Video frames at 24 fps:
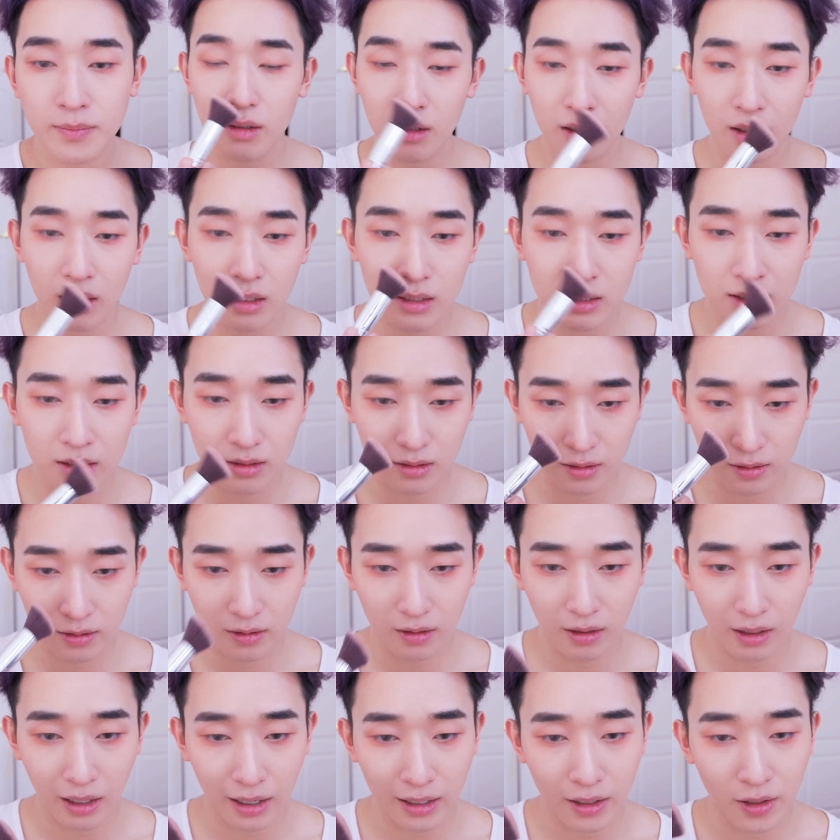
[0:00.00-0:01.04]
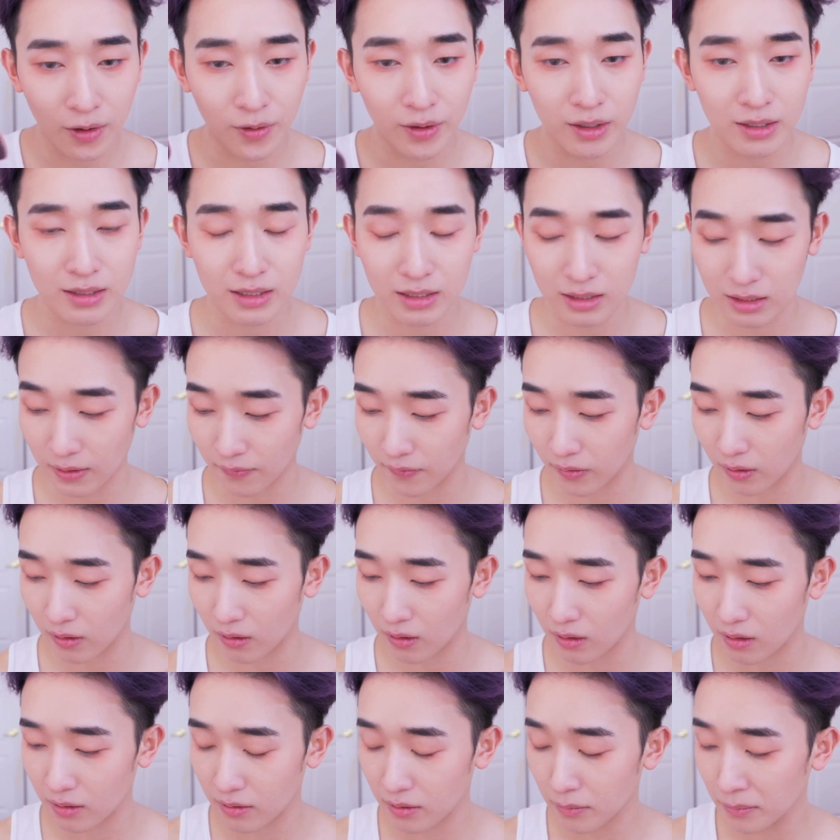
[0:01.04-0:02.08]
I know it's
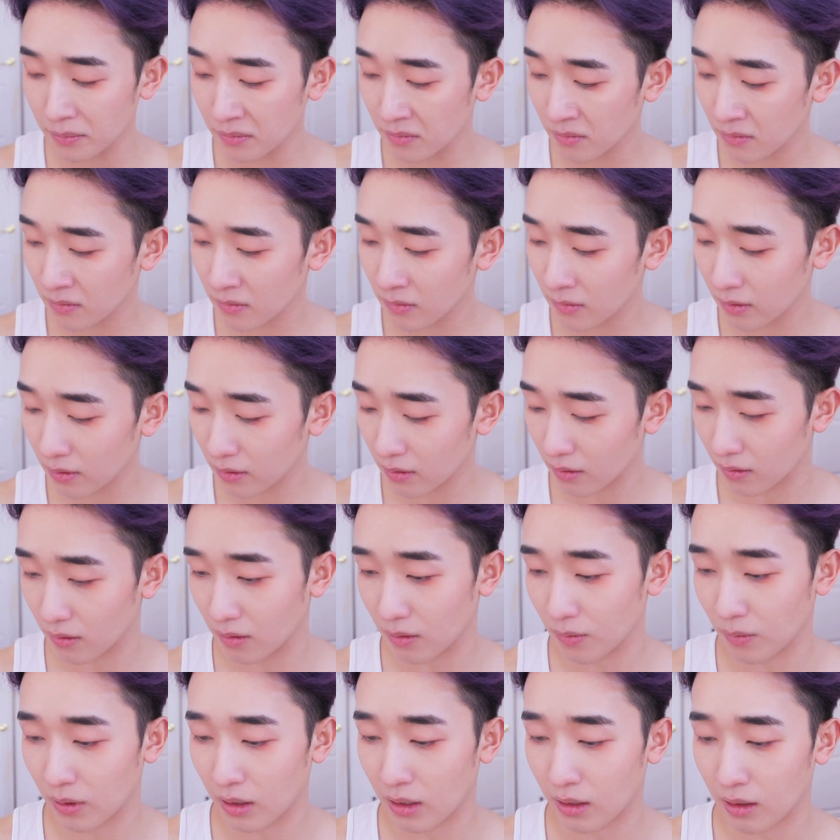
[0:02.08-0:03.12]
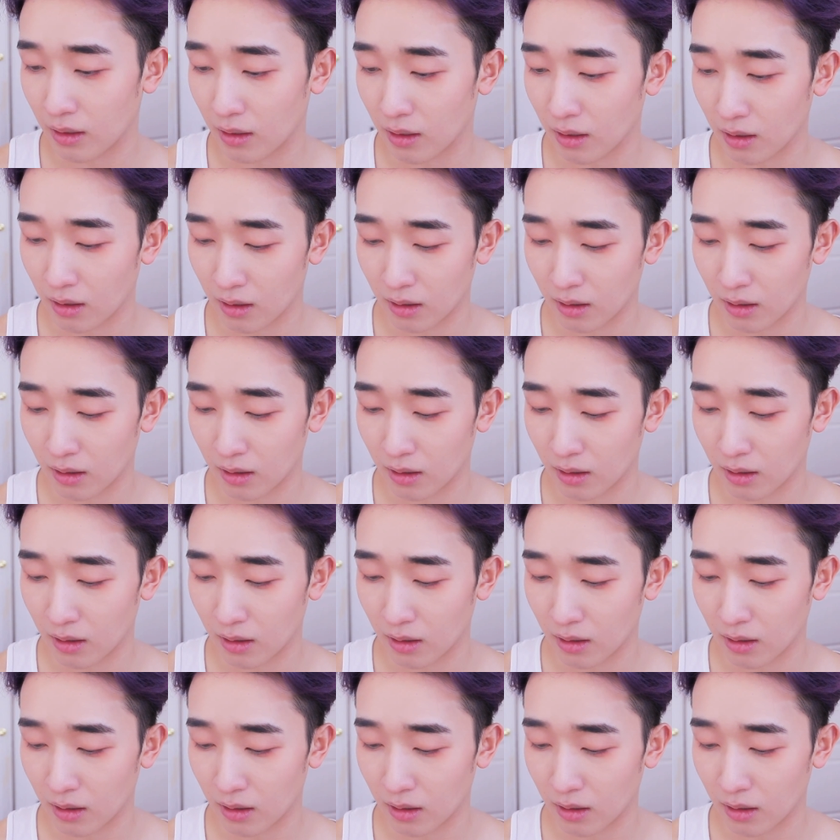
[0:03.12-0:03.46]
difficult when